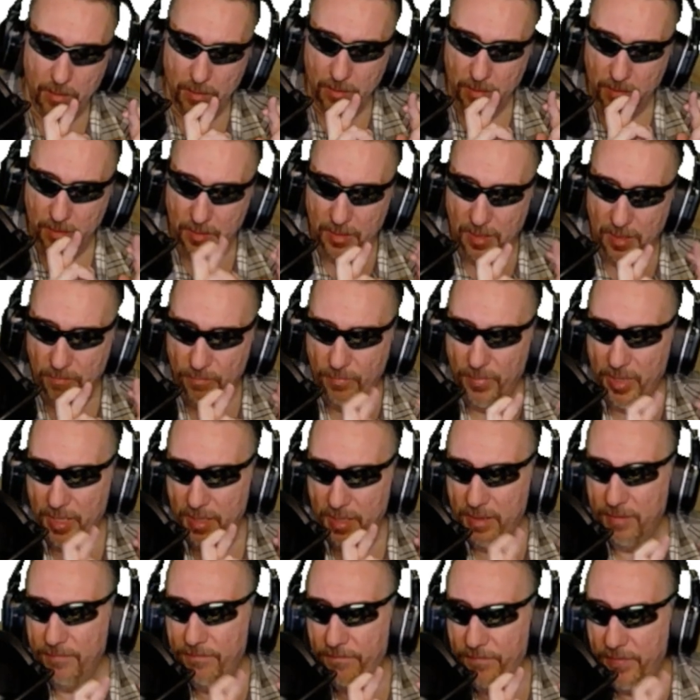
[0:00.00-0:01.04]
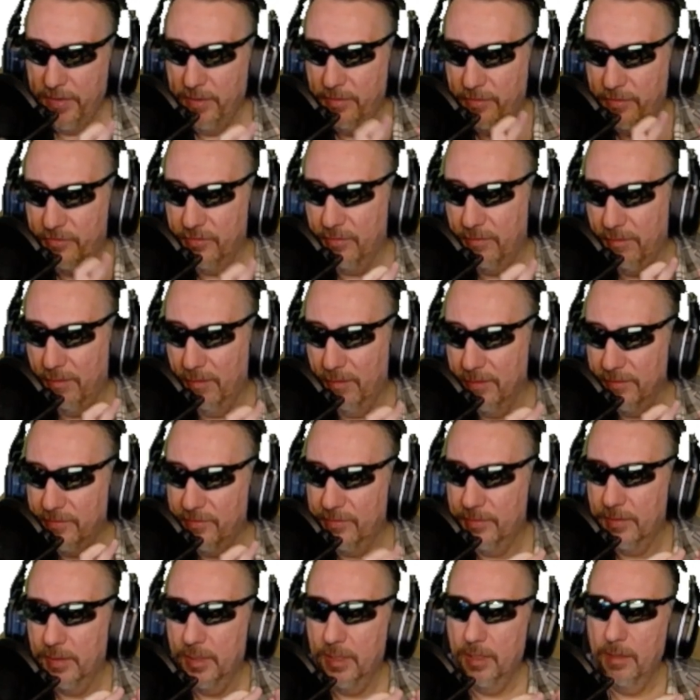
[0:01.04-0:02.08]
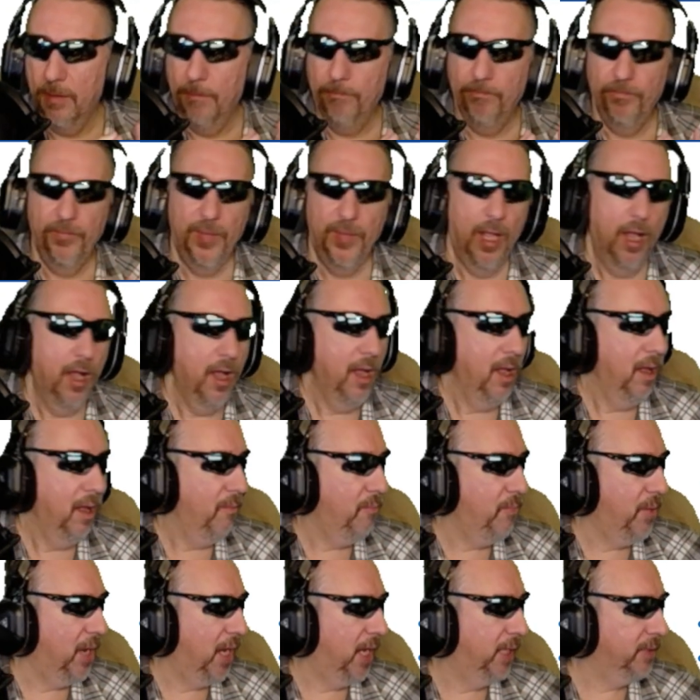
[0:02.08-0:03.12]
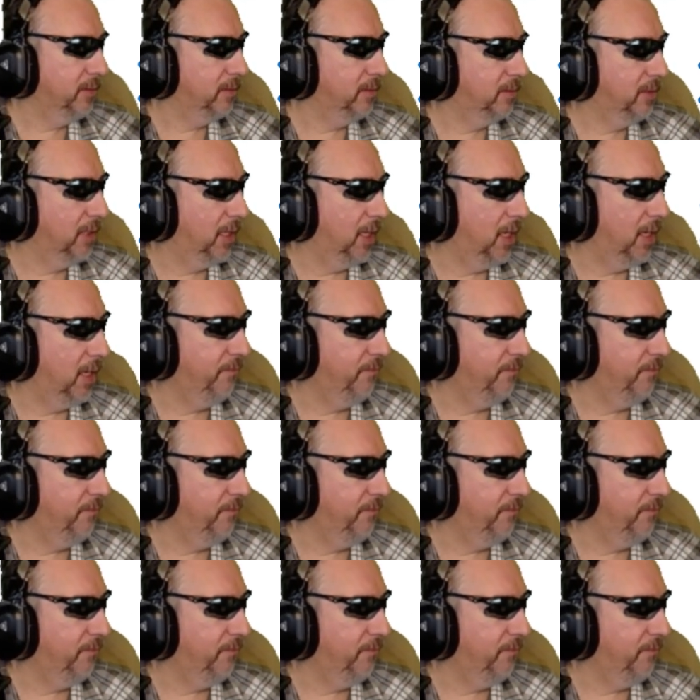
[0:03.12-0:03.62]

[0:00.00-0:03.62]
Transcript: Keep my fingers crossed but uh,